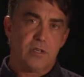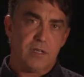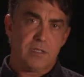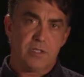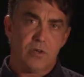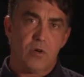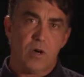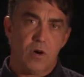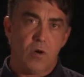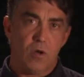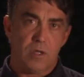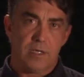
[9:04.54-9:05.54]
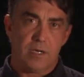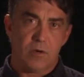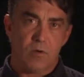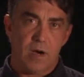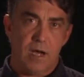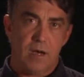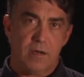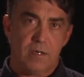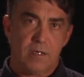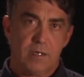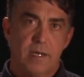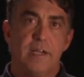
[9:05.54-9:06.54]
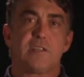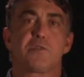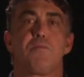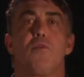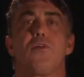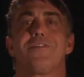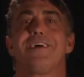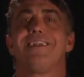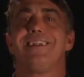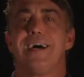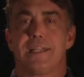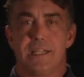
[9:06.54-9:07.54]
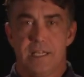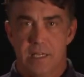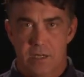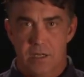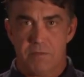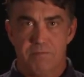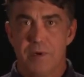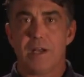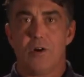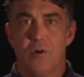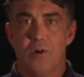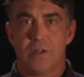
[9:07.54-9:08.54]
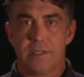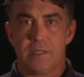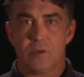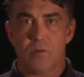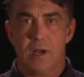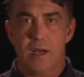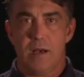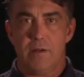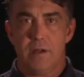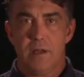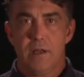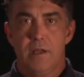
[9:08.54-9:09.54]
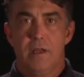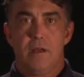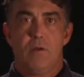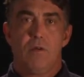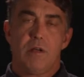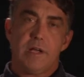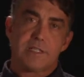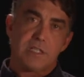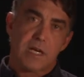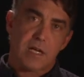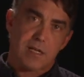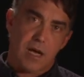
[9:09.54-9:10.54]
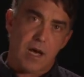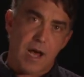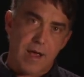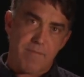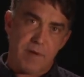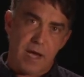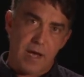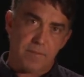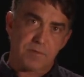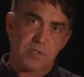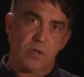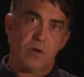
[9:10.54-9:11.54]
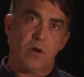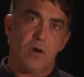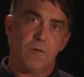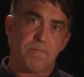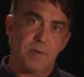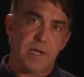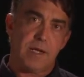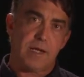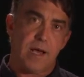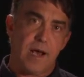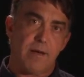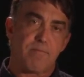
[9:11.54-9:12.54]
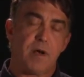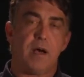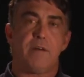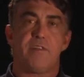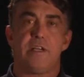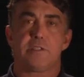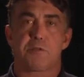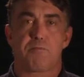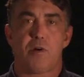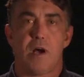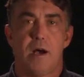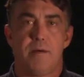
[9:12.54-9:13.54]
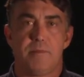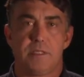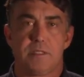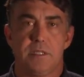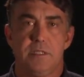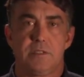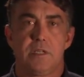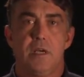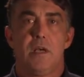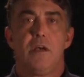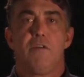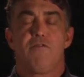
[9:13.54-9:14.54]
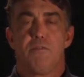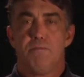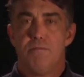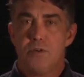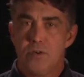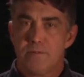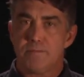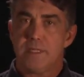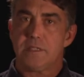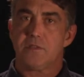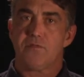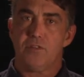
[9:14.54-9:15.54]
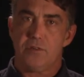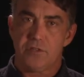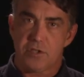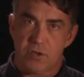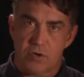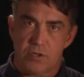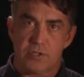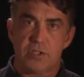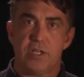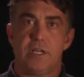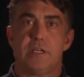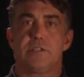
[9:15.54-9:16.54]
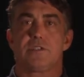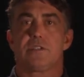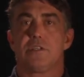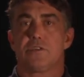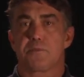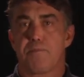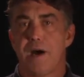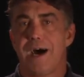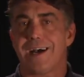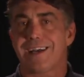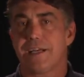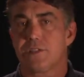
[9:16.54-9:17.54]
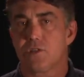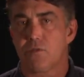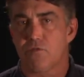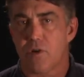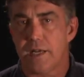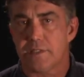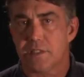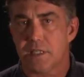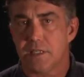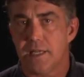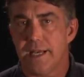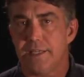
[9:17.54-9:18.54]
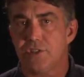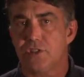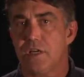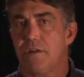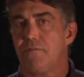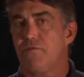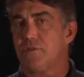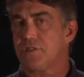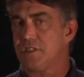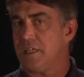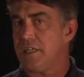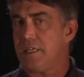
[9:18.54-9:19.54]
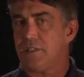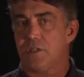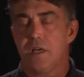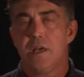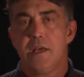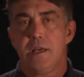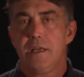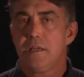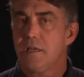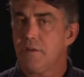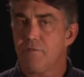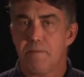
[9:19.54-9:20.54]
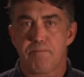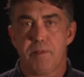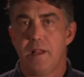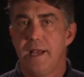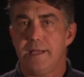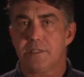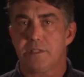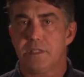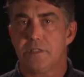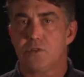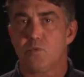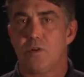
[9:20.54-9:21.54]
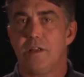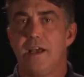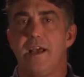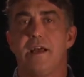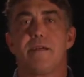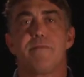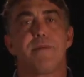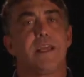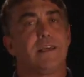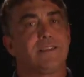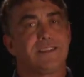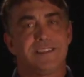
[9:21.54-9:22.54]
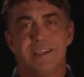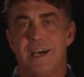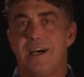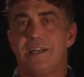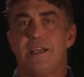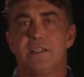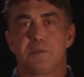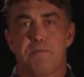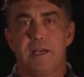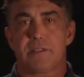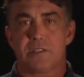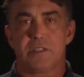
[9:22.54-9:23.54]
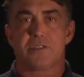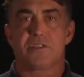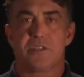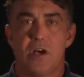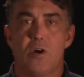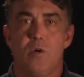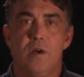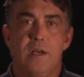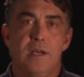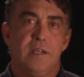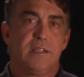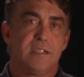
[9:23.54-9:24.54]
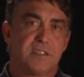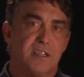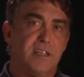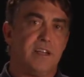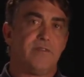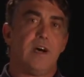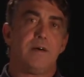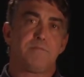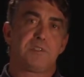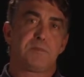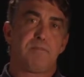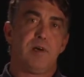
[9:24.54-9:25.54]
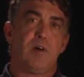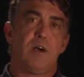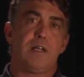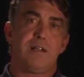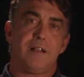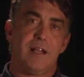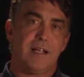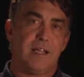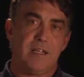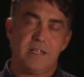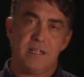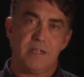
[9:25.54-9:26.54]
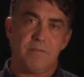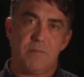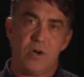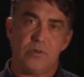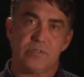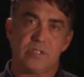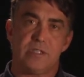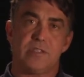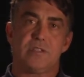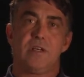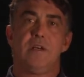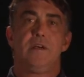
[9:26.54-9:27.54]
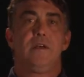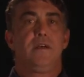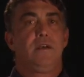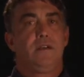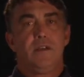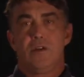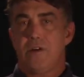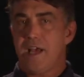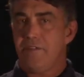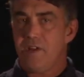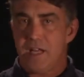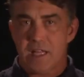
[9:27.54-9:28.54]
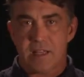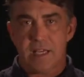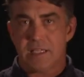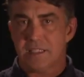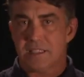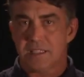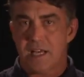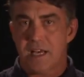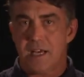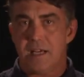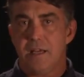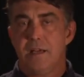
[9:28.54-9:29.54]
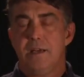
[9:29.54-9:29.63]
into a hole in the ground, and it's more than nothing but a hole in the ground. It's a time capsule opening up of his promises for movements, for churches. There's pockets of resignation for cities in different places where the enemy has done his best to sow this give up spirit like he did to Moses. You don't have anything to say.